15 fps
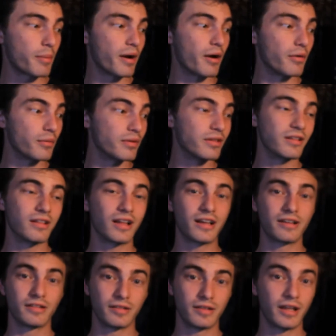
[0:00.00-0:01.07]
but I would really
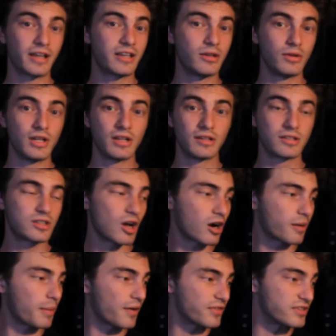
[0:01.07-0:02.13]
like you to
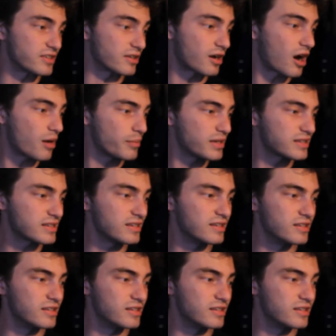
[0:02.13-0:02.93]
talk about this in the comments,